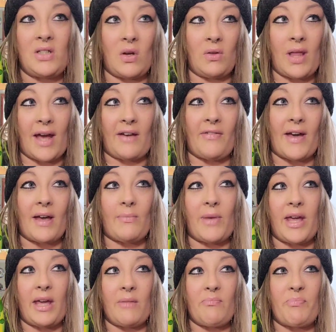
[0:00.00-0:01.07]
don't laugh at
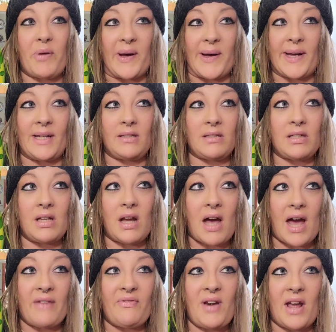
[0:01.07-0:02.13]
me, but
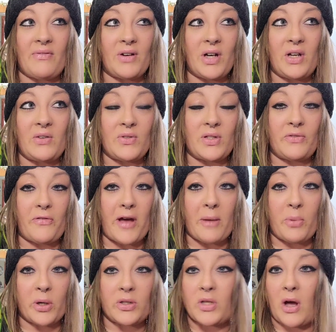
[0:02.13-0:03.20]
I've never used
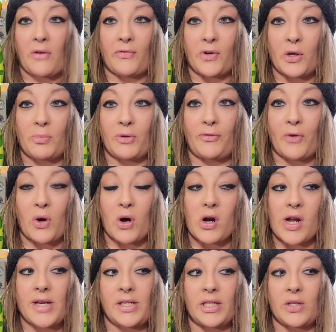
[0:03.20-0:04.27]
fabric softener
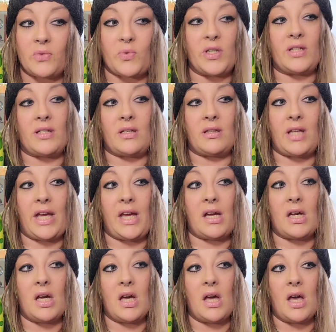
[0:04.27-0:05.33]
before until
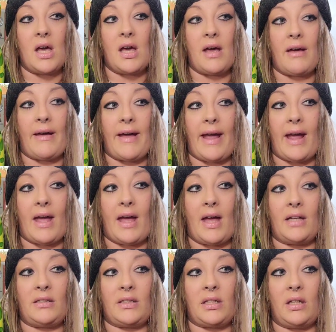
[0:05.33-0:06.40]
recently.
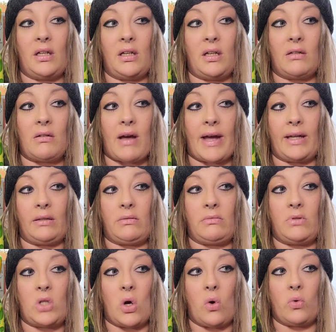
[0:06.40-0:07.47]
And I
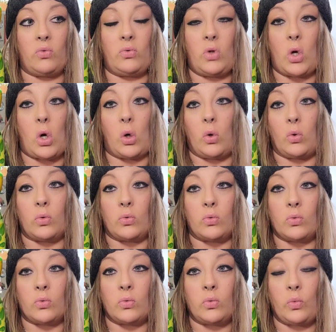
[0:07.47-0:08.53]
don't know
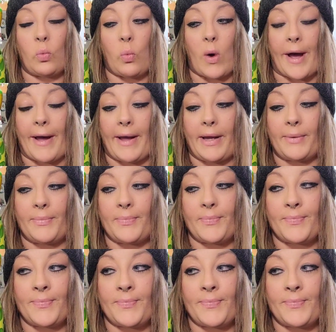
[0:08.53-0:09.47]
why.